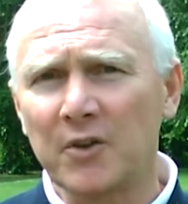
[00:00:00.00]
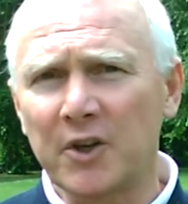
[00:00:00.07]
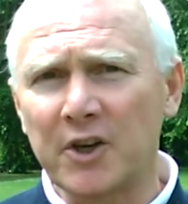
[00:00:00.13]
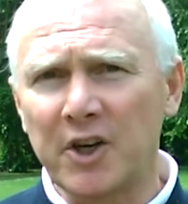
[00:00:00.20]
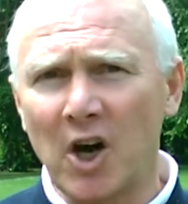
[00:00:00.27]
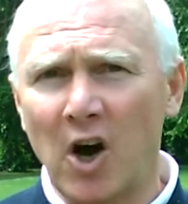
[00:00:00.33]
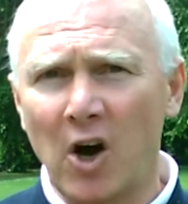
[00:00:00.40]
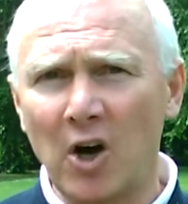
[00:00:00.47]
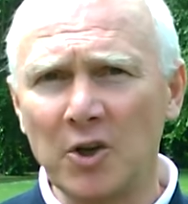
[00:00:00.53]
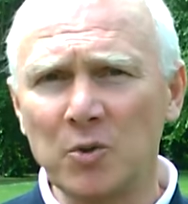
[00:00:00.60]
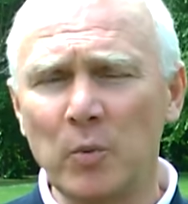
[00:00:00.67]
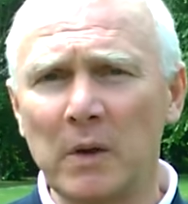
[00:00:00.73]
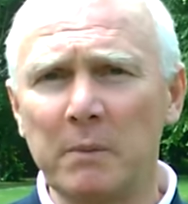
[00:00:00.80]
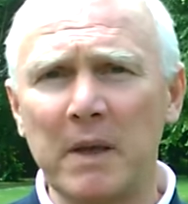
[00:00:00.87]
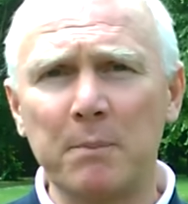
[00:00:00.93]
The
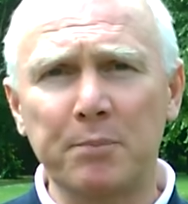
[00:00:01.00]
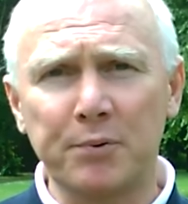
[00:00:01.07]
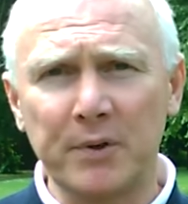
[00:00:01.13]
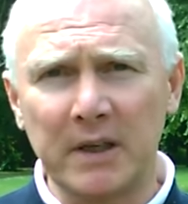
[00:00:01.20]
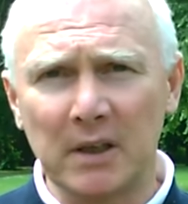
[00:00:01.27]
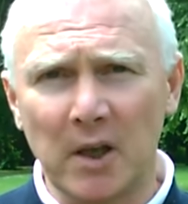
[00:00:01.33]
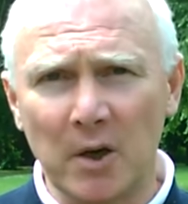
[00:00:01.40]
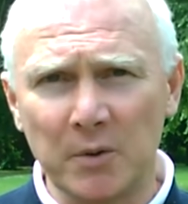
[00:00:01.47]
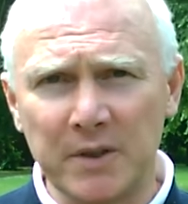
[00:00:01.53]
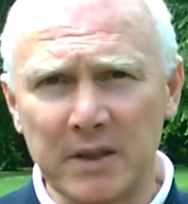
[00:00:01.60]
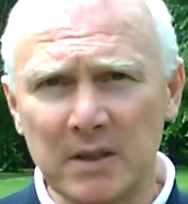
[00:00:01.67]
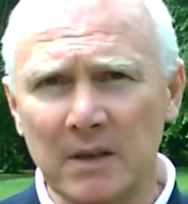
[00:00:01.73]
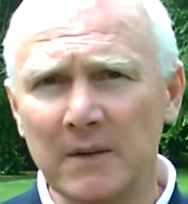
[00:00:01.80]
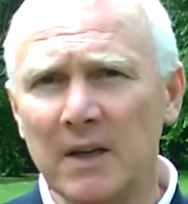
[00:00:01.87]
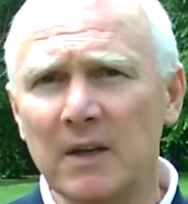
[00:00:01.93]
card will be
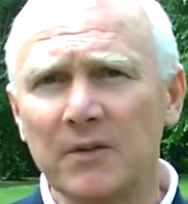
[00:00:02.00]
preloaded.